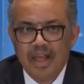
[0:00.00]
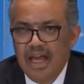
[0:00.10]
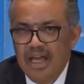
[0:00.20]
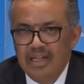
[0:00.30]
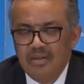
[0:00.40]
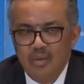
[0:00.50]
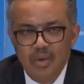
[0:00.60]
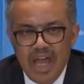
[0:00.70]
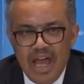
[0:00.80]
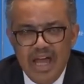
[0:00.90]
and we
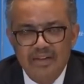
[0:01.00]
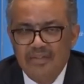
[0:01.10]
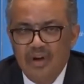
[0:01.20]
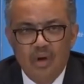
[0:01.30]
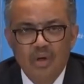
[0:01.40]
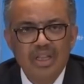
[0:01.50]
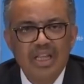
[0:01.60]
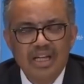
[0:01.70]
have all the